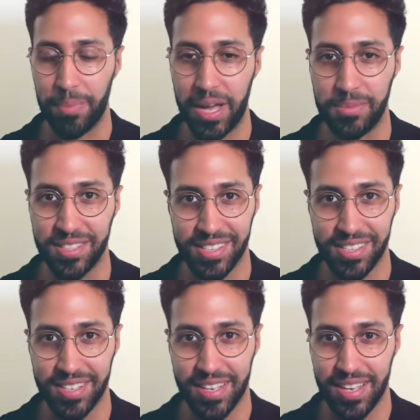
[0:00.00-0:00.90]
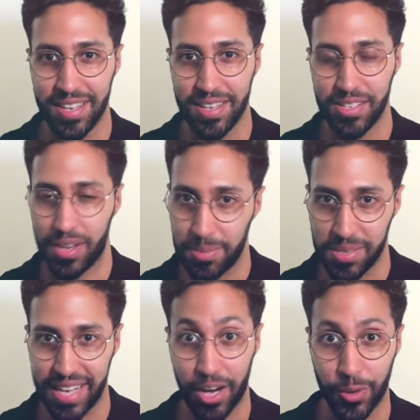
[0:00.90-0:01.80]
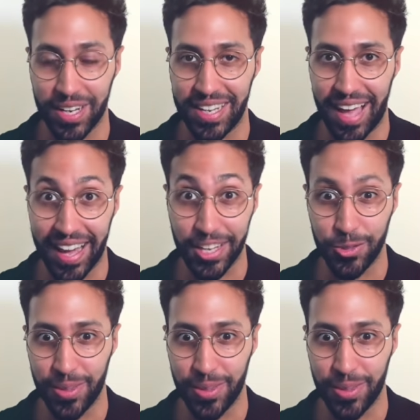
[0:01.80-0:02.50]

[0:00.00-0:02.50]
payments. So let me see how quickly I can do